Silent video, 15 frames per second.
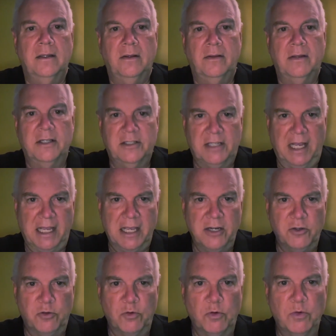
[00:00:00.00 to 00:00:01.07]
The singing
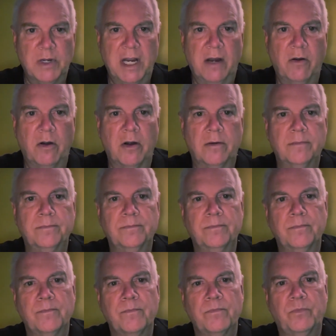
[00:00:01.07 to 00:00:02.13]
drew nearer.
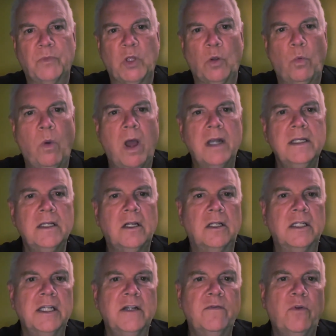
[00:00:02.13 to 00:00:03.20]
One
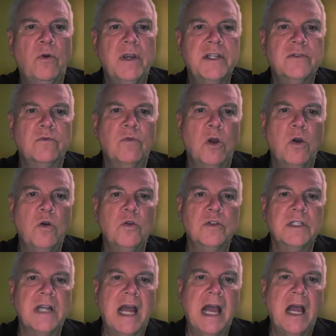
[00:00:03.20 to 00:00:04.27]
clear voice rose
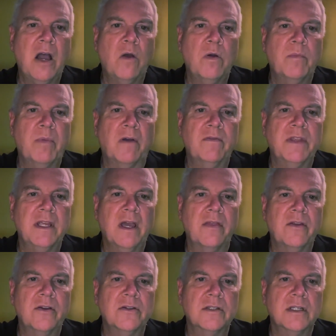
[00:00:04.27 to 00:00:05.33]
now above the
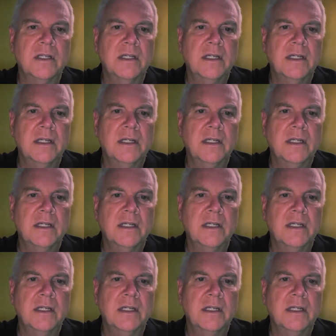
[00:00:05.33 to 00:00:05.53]
others.